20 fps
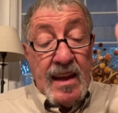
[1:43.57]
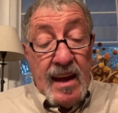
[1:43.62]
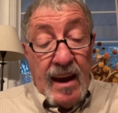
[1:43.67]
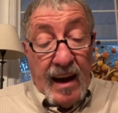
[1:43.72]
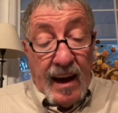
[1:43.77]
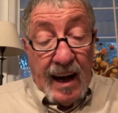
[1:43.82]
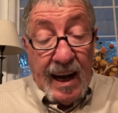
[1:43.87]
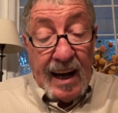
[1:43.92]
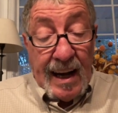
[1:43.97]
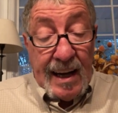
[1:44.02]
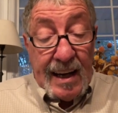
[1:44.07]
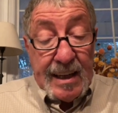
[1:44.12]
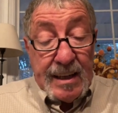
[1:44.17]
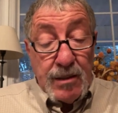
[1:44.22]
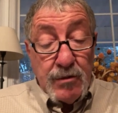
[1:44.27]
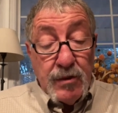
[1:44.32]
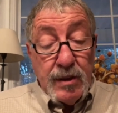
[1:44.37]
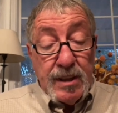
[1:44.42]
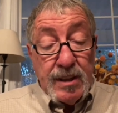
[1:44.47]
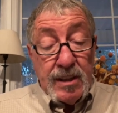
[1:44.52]
I
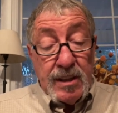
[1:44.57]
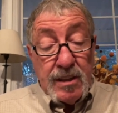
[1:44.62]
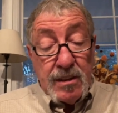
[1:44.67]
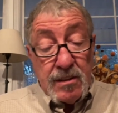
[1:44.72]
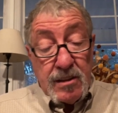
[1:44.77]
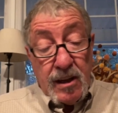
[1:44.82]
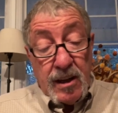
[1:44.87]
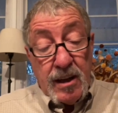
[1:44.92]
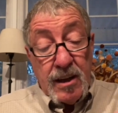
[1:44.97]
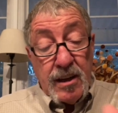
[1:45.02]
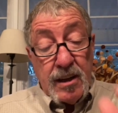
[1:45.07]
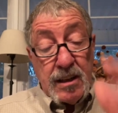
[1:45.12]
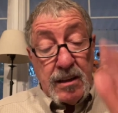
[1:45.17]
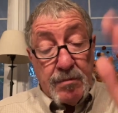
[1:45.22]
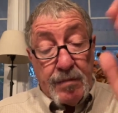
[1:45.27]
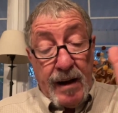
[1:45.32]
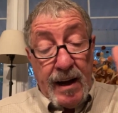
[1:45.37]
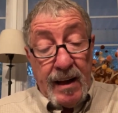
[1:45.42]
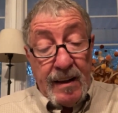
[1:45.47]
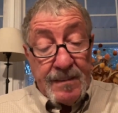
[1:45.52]
will call
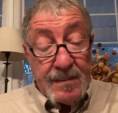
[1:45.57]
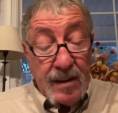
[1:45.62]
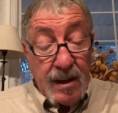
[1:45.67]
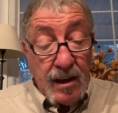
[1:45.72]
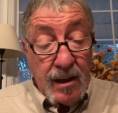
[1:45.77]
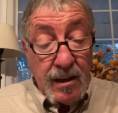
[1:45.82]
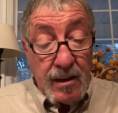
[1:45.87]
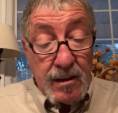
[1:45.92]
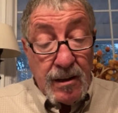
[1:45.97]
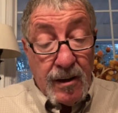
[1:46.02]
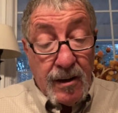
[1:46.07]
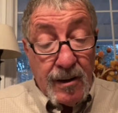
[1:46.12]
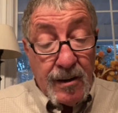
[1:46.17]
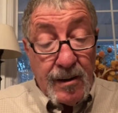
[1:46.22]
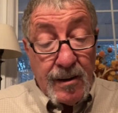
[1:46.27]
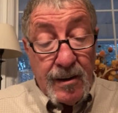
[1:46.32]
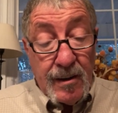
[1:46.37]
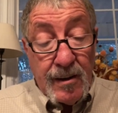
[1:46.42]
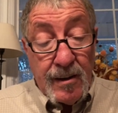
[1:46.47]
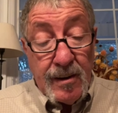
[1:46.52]
upon the
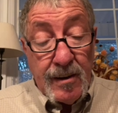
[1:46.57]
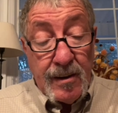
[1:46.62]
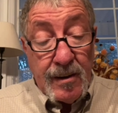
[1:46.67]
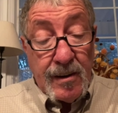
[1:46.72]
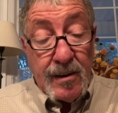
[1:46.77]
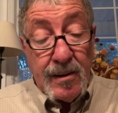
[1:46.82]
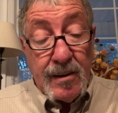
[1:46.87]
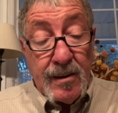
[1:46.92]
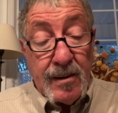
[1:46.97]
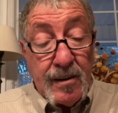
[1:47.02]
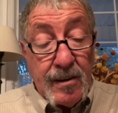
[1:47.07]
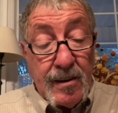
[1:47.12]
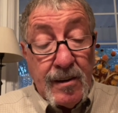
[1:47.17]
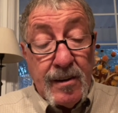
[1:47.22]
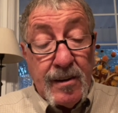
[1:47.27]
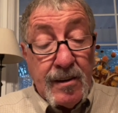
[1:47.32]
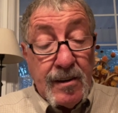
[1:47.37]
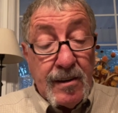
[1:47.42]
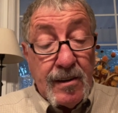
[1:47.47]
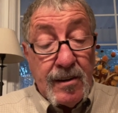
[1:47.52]

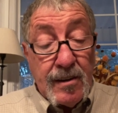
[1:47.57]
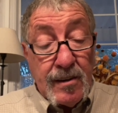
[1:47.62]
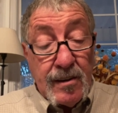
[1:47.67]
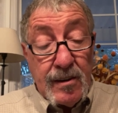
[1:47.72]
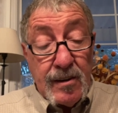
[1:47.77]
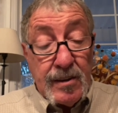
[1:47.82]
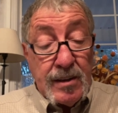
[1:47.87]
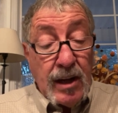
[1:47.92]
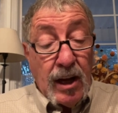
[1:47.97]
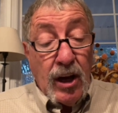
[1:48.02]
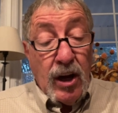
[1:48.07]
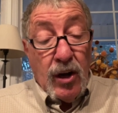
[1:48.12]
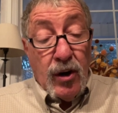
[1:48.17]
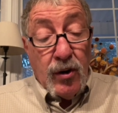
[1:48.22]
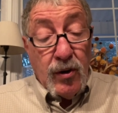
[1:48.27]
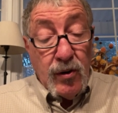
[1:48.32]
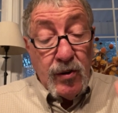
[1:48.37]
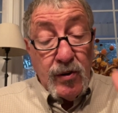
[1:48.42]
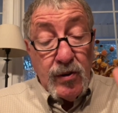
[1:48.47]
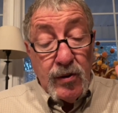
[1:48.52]
Lord,
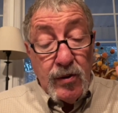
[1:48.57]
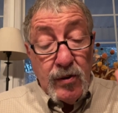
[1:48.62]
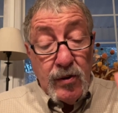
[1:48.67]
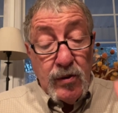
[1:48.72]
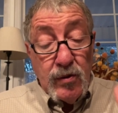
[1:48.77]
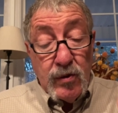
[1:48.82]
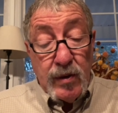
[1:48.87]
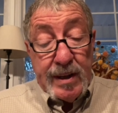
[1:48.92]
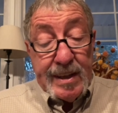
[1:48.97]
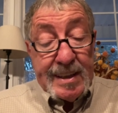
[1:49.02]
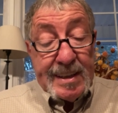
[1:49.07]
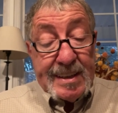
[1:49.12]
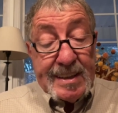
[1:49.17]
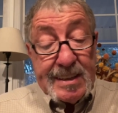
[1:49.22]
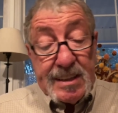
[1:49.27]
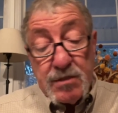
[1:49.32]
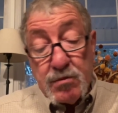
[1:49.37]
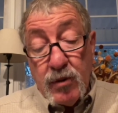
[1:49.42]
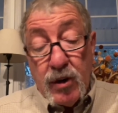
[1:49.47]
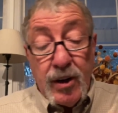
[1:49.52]
who
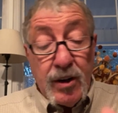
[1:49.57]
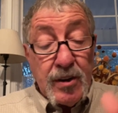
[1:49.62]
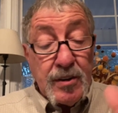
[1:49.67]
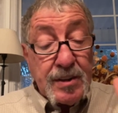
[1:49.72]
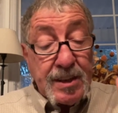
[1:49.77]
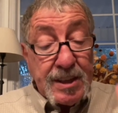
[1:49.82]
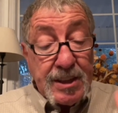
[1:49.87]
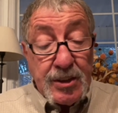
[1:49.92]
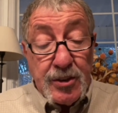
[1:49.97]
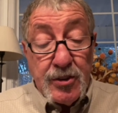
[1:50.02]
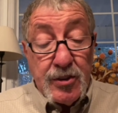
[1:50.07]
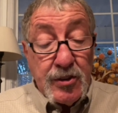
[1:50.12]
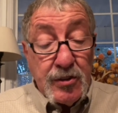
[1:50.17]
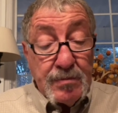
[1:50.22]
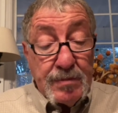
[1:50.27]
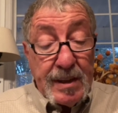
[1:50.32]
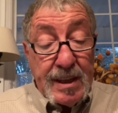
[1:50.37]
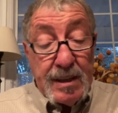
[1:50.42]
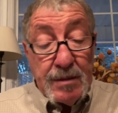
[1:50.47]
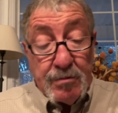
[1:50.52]
is worthy to
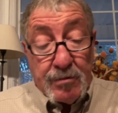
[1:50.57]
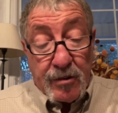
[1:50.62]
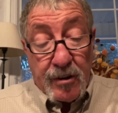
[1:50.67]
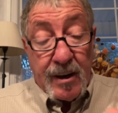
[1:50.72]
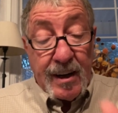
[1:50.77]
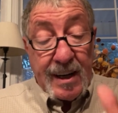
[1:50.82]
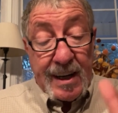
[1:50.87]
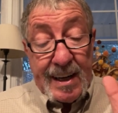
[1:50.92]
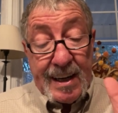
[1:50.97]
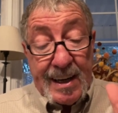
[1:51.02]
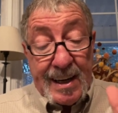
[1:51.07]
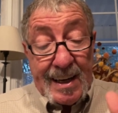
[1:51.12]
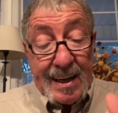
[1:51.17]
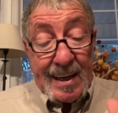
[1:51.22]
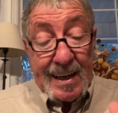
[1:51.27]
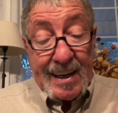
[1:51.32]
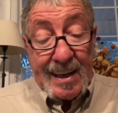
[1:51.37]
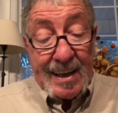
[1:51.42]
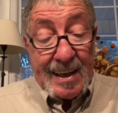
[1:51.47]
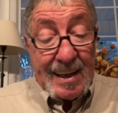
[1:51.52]
be
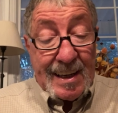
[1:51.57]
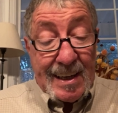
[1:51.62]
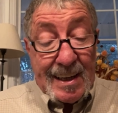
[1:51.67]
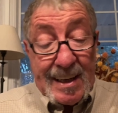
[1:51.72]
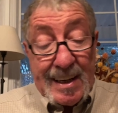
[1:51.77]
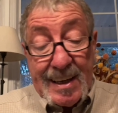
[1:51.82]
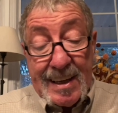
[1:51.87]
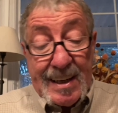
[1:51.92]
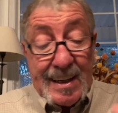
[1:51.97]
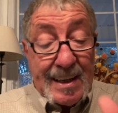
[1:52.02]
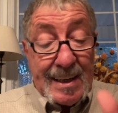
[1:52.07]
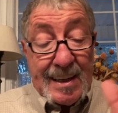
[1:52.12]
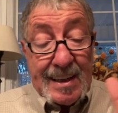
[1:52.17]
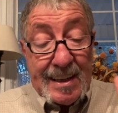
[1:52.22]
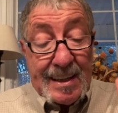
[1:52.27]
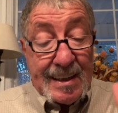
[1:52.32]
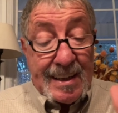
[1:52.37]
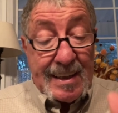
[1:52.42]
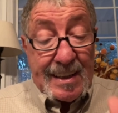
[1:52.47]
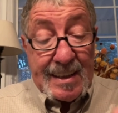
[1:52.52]

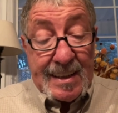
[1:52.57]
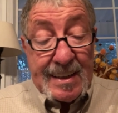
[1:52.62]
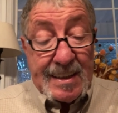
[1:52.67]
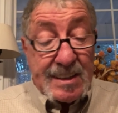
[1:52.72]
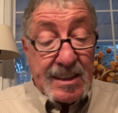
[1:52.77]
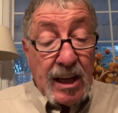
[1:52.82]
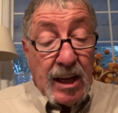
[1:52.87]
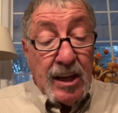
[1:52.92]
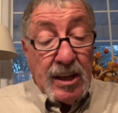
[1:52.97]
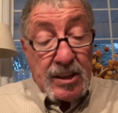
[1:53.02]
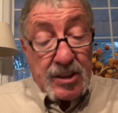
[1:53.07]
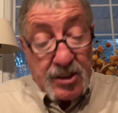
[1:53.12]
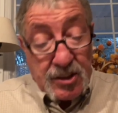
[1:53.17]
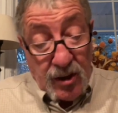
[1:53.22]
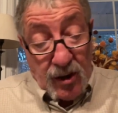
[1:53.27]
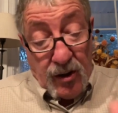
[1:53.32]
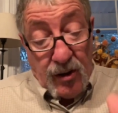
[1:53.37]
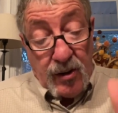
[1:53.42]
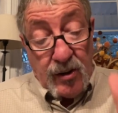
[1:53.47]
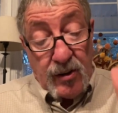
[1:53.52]
praised.
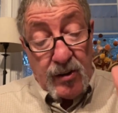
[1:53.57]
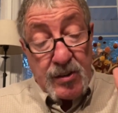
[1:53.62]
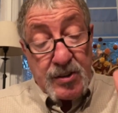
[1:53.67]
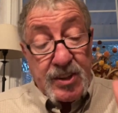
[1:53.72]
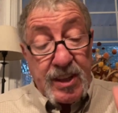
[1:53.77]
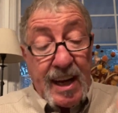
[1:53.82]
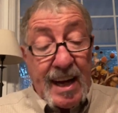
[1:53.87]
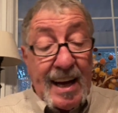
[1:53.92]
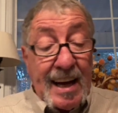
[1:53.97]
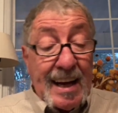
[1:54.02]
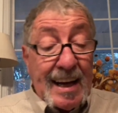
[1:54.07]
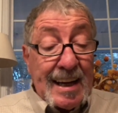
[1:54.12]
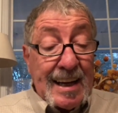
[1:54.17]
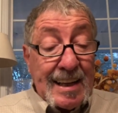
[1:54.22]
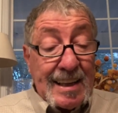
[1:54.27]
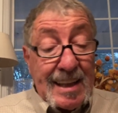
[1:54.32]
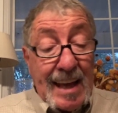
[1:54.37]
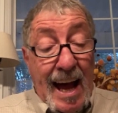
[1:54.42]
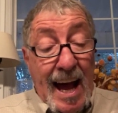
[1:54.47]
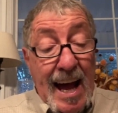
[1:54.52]
So
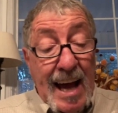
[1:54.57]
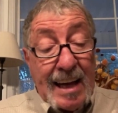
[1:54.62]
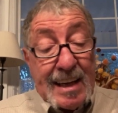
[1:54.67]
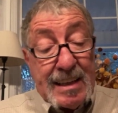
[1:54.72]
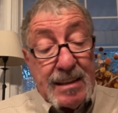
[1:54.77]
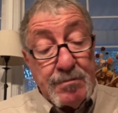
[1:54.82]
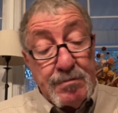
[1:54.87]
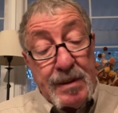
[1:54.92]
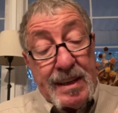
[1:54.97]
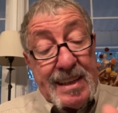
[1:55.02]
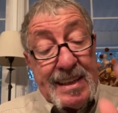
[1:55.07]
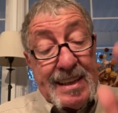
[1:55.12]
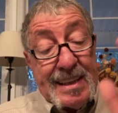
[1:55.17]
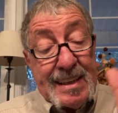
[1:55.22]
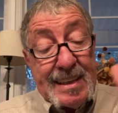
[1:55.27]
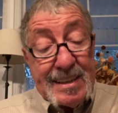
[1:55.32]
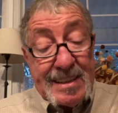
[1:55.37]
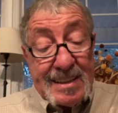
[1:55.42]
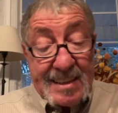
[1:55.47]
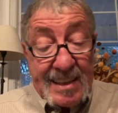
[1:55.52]
shall I
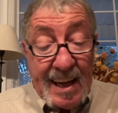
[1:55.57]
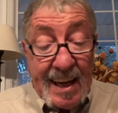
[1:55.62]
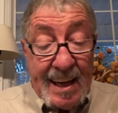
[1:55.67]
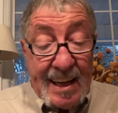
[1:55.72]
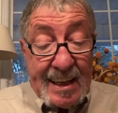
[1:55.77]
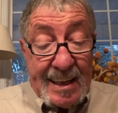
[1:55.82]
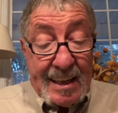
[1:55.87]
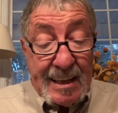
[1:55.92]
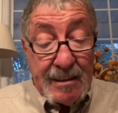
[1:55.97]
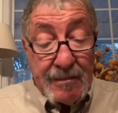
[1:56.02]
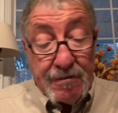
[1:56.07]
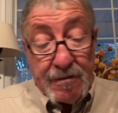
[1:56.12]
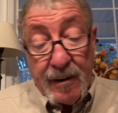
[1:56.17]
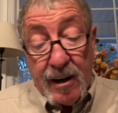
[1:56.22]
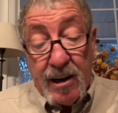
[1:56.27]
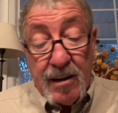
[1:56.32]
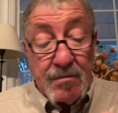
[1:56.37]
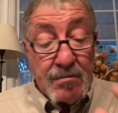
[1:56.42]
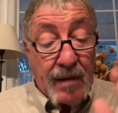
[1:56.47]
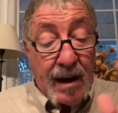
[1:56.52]
be saved
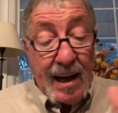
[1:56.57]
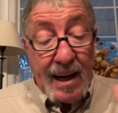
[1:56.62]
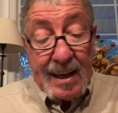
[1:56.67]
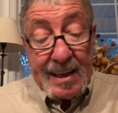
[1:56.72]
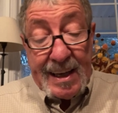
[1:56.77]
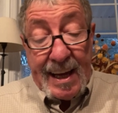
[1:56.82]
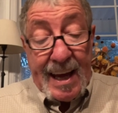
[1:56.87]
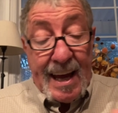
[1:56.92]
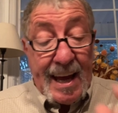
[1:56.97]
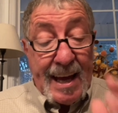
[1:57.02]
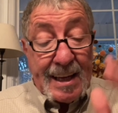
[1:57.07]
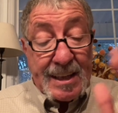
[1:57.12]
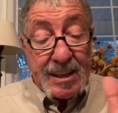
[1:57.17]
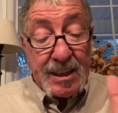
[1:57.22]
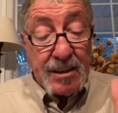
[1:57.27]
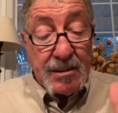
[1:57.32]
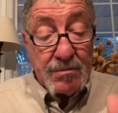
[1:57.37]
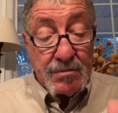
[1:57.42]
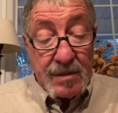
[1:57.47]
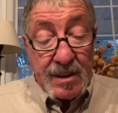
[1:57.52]
from mine
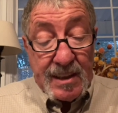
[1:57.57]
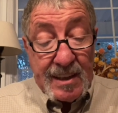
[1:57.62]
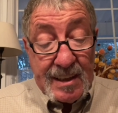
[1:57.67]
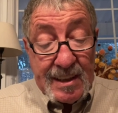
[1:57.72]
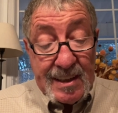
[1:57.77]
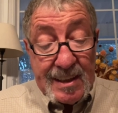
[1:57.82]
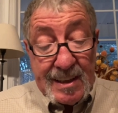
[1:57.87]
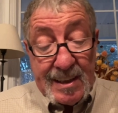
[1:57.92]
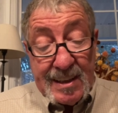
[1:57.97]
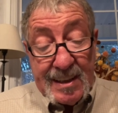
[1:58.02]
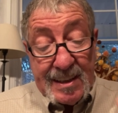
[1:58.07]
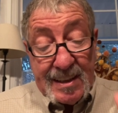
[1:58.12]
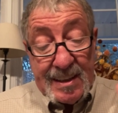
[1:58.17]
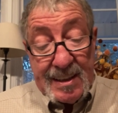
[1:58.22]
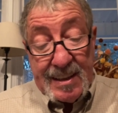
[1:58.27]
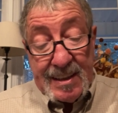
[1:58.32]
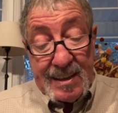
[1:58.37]
enemies.